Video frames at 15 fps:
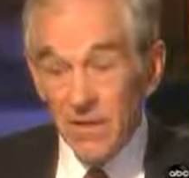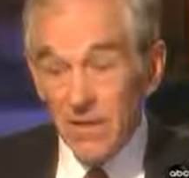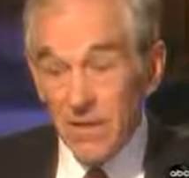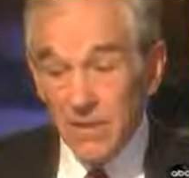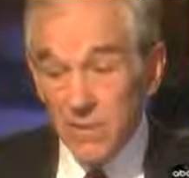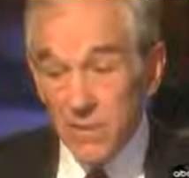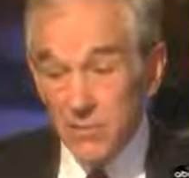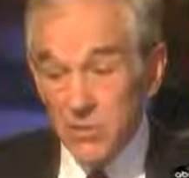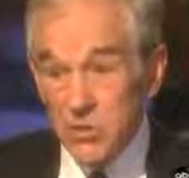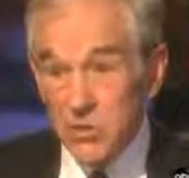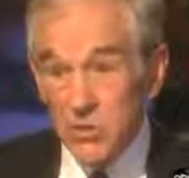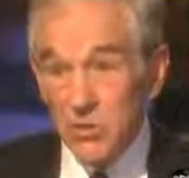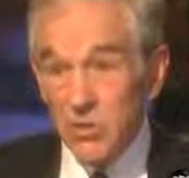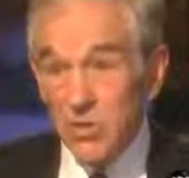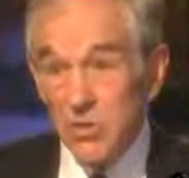then nobody was
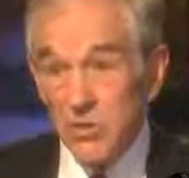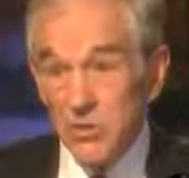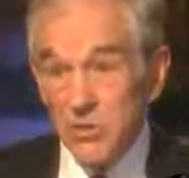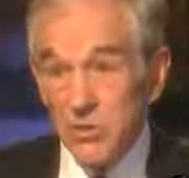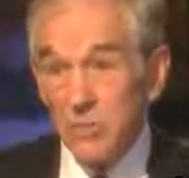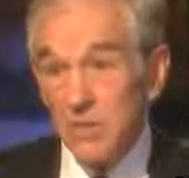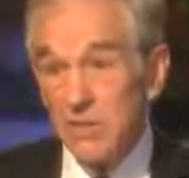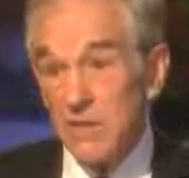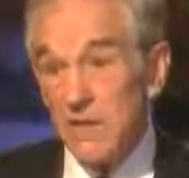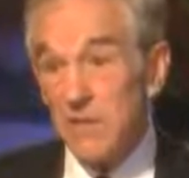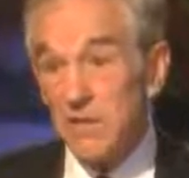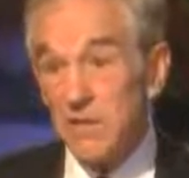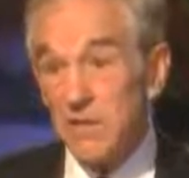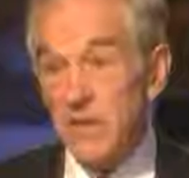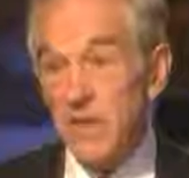charged. But
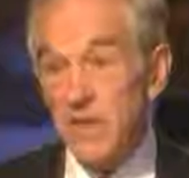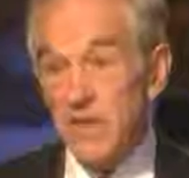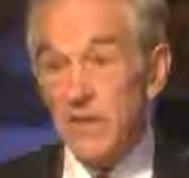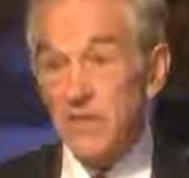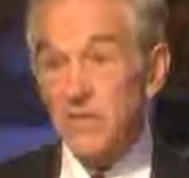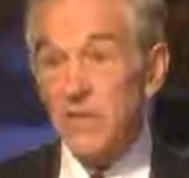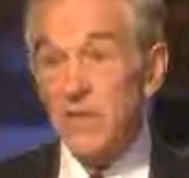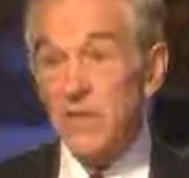now today they